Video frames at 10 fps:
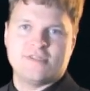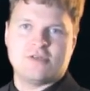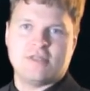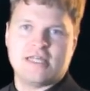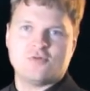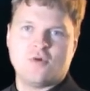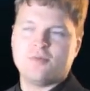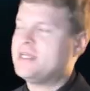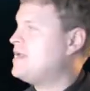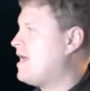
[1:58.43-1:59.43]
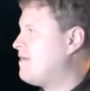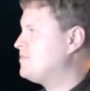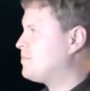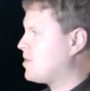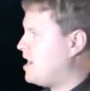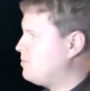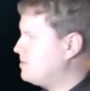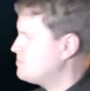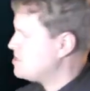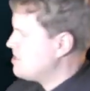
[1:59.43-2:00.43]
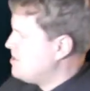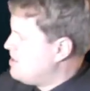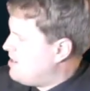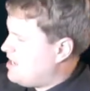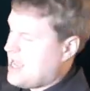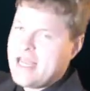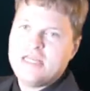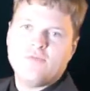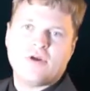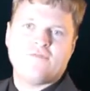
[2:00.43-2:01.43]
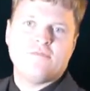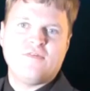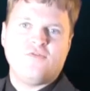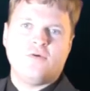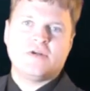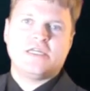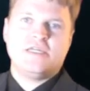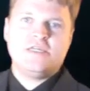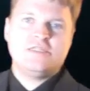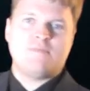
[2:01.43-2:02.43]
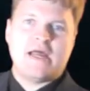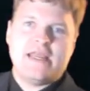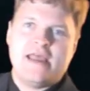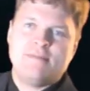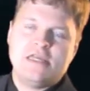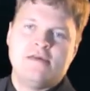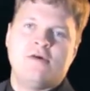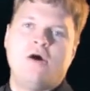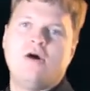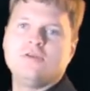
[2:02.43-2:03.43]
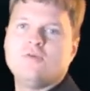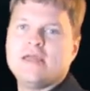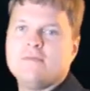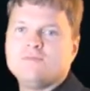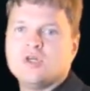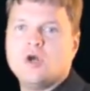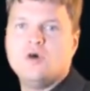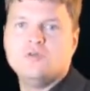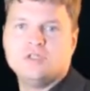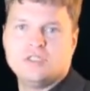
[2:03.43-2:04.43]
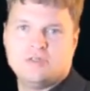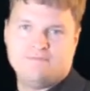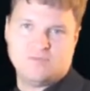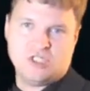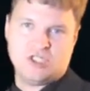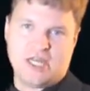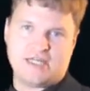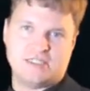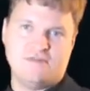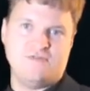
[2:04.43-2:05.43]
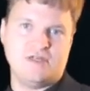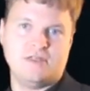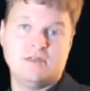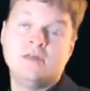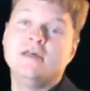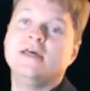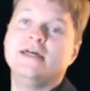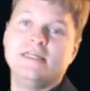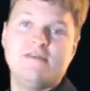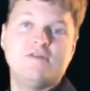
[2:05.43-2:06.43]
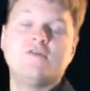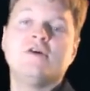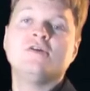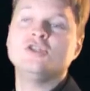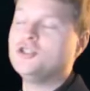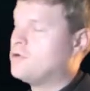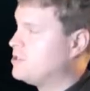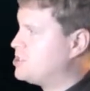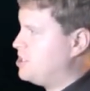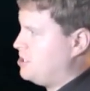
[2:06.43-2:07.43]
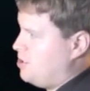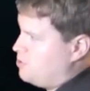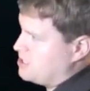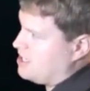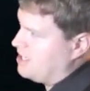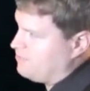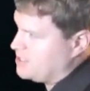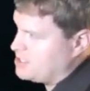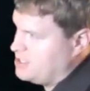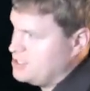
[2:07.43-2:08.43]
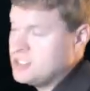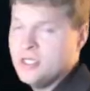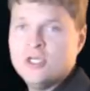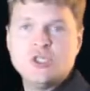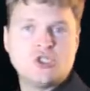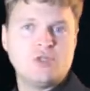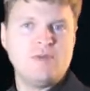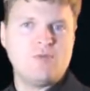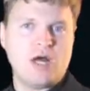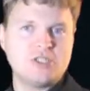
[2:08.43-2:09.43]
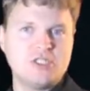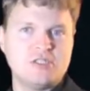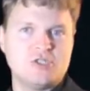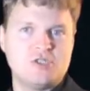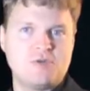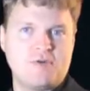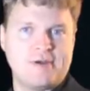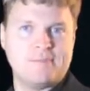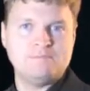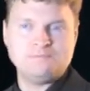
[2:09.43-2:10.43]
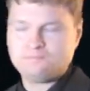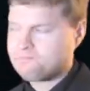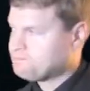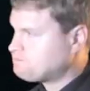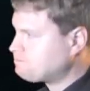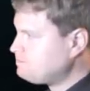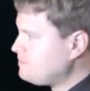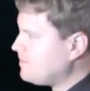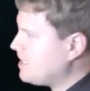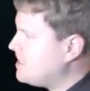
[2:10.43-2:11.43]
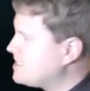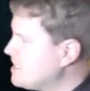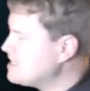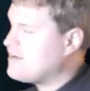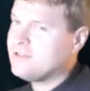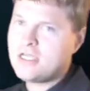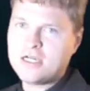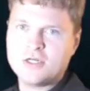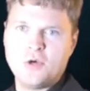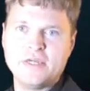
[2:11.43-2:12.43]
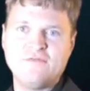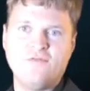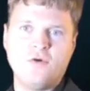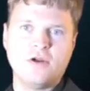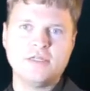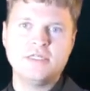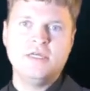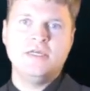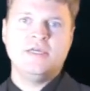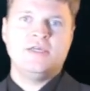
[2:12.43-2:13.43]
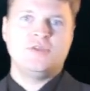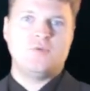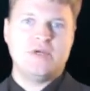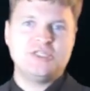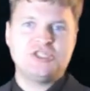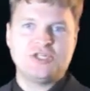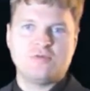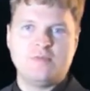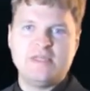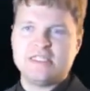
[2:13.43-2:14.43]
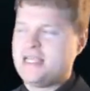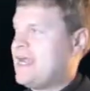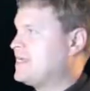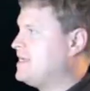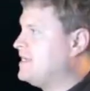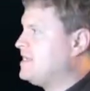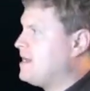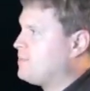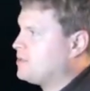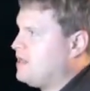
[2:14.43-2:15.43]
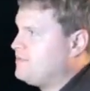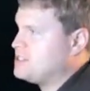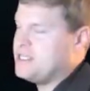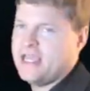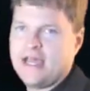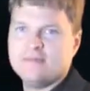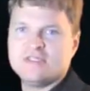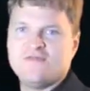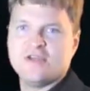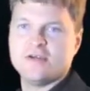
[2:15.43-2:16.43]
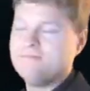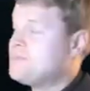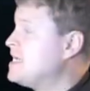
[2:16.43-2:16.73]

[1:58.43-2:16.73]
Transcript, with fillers: So that's where we have the problems anywhere the Florida Keys, Miami, all the way up the coast to Jacksonville, and even Georgia coastline residents should be watching this storm. It does have a lot going for it. The wind shear will be slackening in the upper levels of the atmosphere.